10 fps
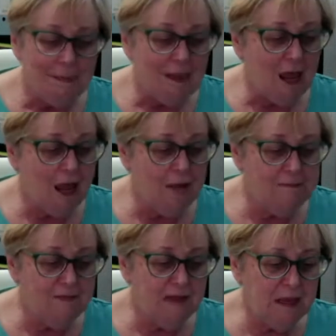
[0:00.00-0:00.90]

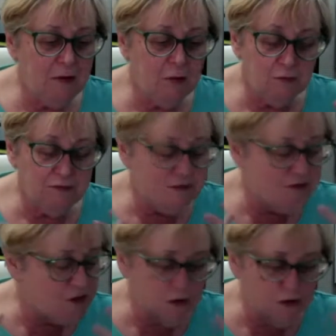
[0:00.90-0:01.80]
you know,
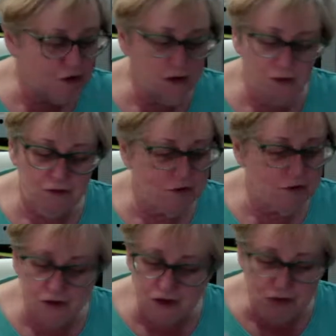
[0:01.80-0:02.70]
to
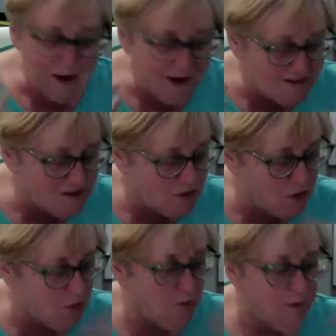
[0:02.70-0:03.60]
just try
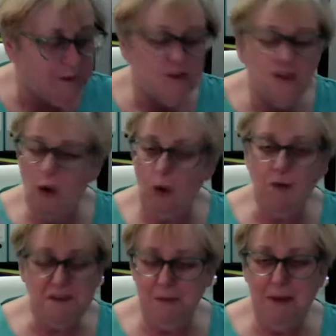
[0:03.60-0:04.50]
to talk
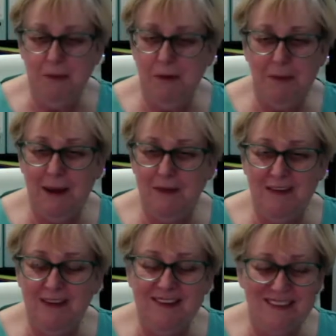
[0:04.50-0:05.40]
to people about
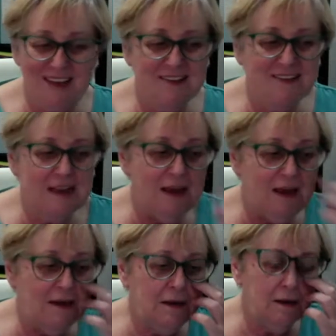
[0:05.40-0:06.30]
these things
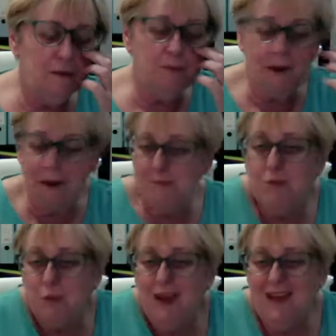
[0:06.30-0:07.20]
in perhaps
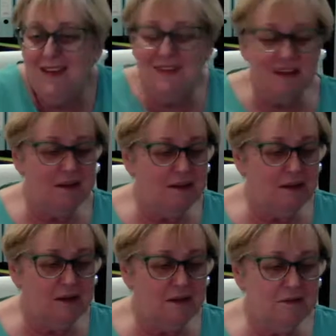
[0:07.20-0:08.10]
ways
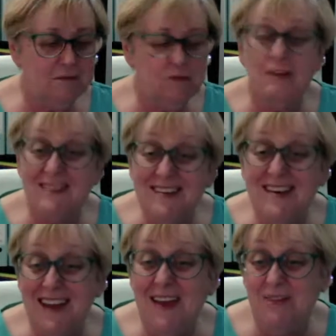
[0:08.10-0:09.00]
that
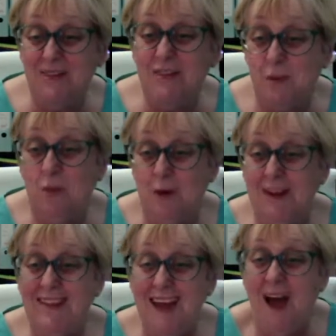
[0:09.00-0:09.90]
resonate for someone
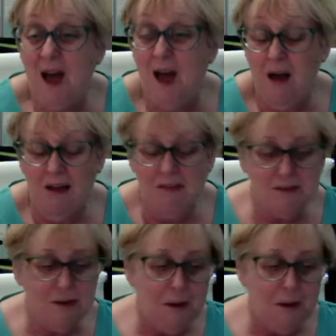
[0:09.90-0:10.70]
in their heart.